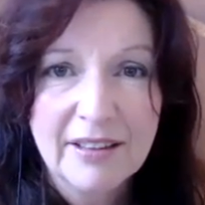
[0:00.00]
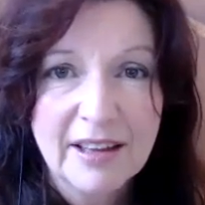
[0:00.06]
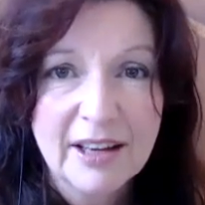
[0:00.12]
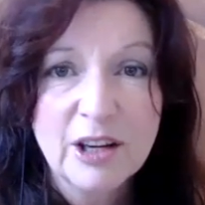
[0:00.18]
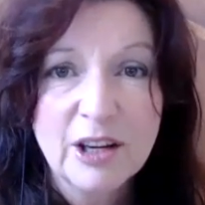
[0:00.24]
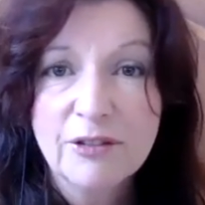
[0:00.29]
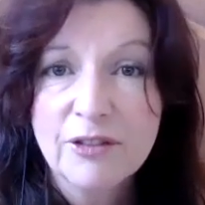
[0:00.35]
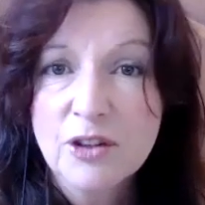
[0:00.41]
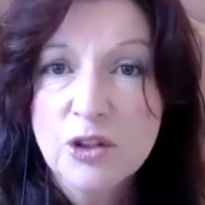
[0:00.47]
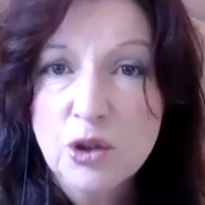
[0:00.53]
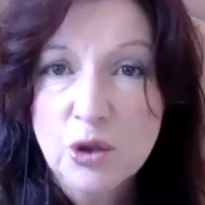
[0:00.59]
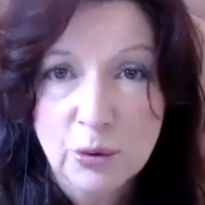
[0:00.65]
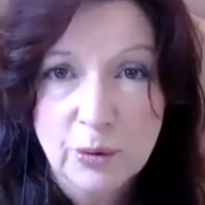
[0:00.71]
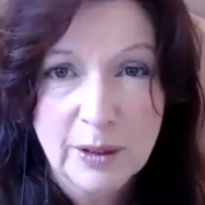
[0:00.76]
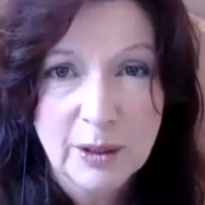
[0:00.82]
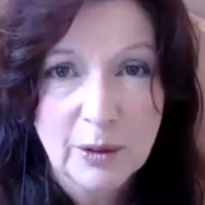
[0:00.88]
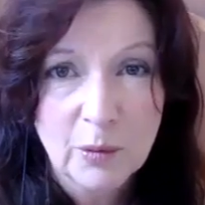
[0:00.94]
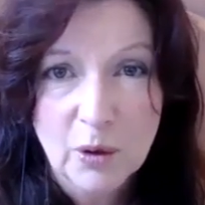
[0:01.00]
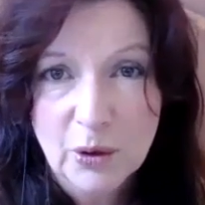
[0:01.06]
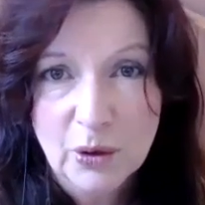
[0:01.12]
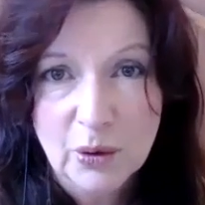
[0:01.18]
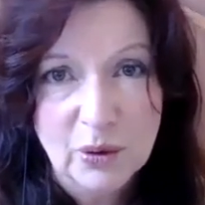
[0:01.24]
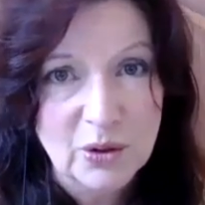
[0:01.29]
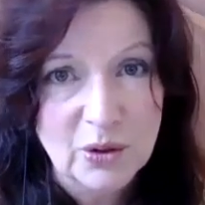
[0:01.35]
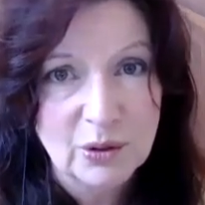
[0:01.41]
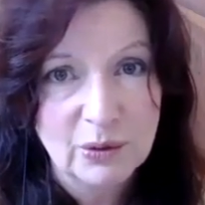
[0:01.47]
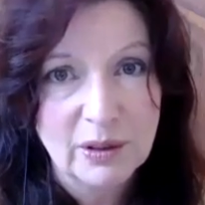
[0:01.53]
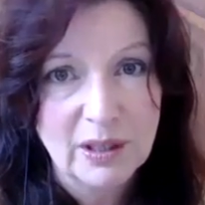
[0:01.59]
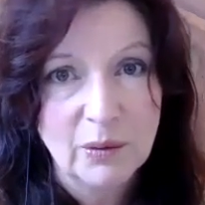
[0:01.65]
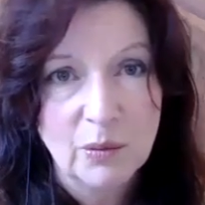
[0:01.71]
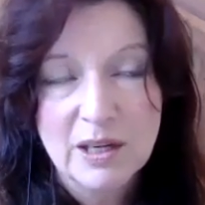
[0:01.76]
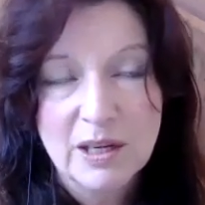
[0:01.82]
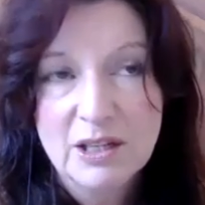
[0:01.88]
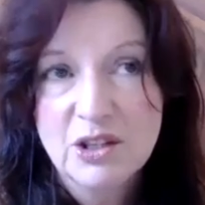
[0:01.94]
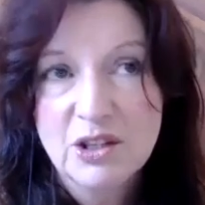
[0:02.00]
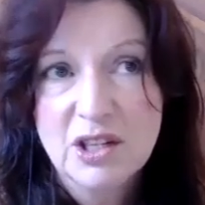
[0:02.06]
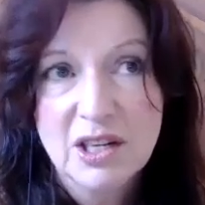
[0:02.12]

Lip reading: Thank you for doing what you're doing.